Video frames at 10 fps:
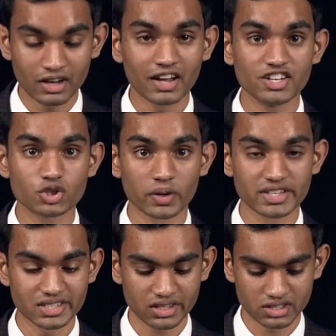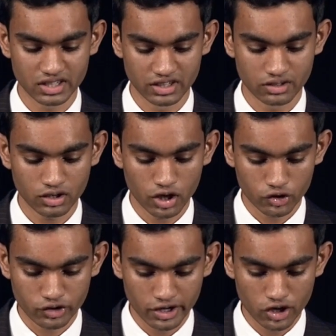In 2016,
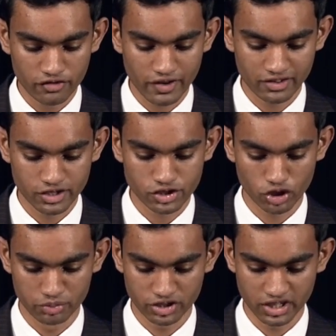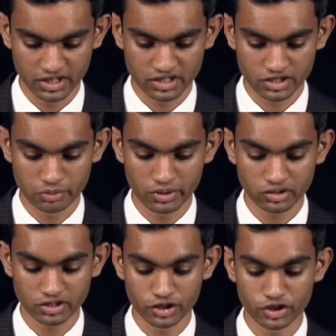Greg co-founded Soul Machines to
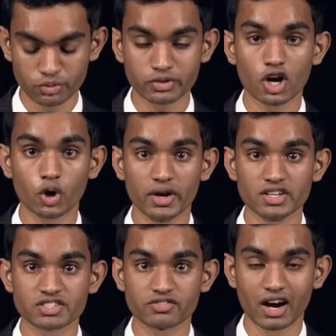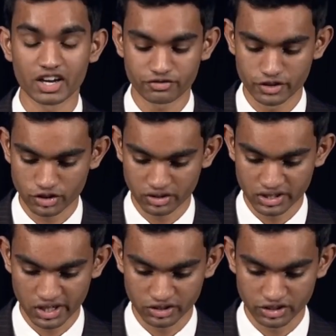build a human OS for artificial
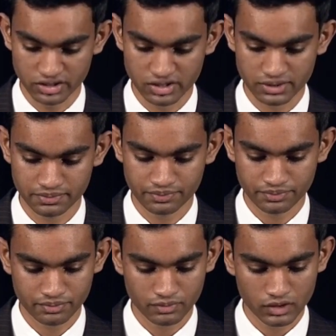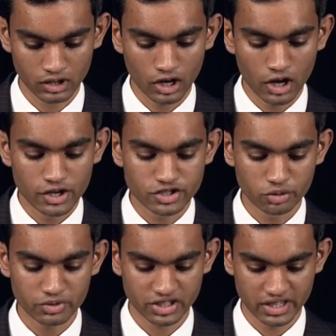intelligence. Soul
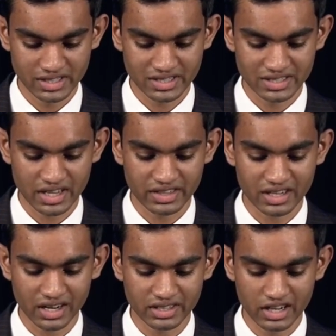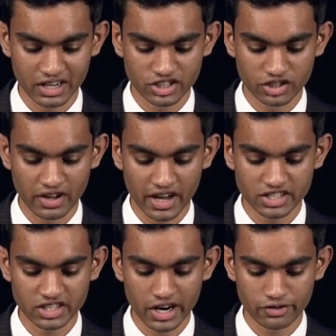Machines is at the cutting edge of
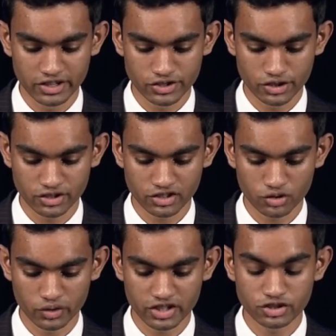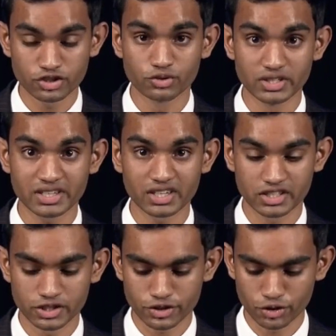AGI research with its unique
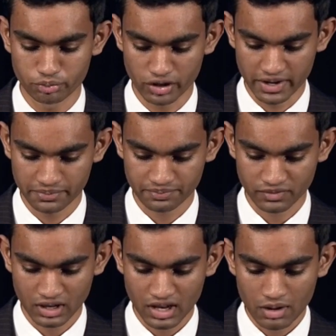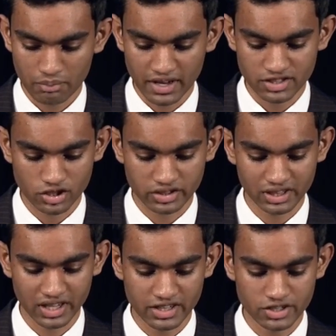digital brain, based on the
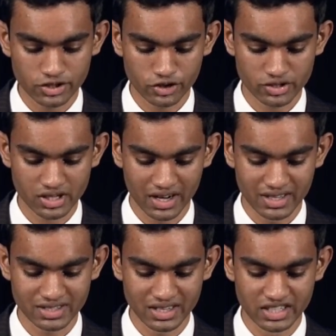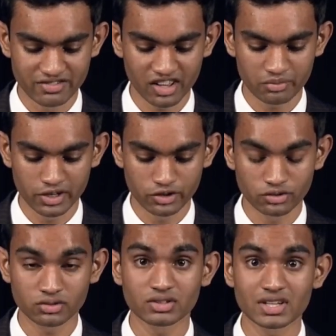latest neuroscience and
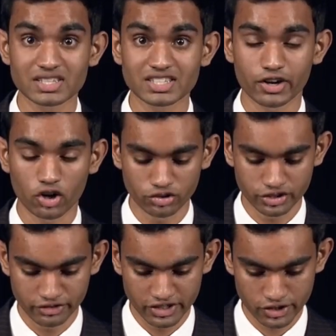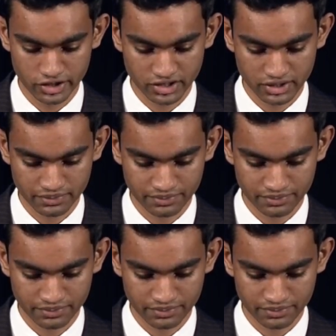developmental psychology research.